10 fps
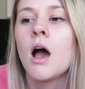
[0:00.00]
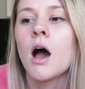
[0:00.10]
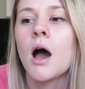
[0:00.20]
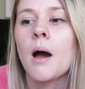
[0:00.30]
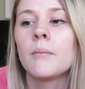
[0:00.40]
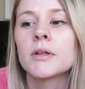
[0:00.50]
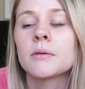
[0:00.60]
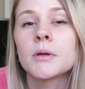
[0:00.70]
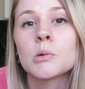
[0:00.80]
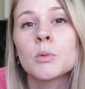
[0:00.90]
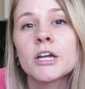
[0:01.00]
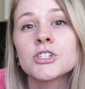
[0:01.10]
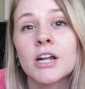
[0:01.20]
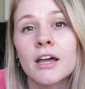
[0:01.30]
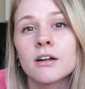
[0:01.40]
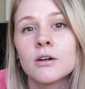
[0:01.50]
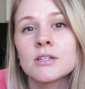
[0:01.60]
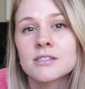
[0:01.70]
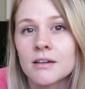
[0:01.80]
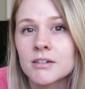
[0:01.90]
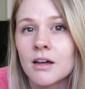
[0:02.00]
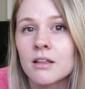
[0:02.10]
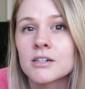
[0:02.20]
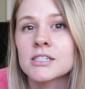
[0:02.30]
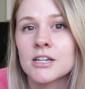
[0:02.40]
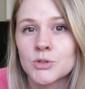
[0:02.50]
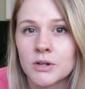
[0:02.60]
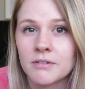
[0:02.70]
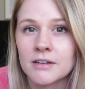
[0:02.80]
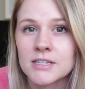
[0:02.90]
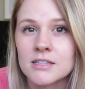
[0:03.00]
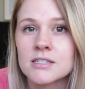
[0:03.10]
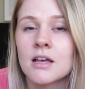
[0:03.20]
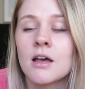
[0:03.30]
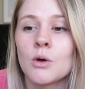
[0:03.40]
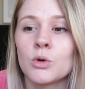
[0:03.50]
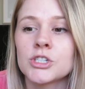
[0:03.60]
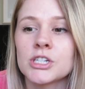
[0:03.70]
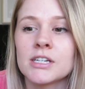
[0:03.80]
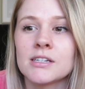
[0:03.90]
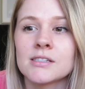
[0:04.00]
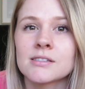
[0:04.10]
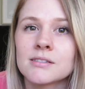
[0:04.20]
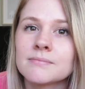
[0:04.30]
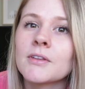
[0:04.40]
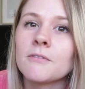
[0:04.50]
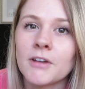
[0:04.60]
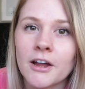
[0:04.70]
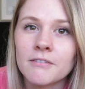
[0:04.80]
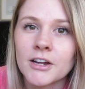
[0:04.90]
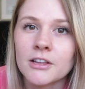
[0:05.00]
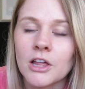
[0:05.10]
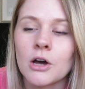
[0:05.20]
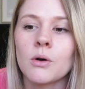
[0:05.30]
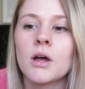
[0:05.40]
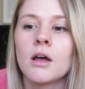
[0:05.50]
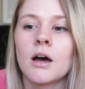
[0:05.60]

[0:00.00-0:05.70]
But the minimum wage in Idaho is $7.25, which is very low.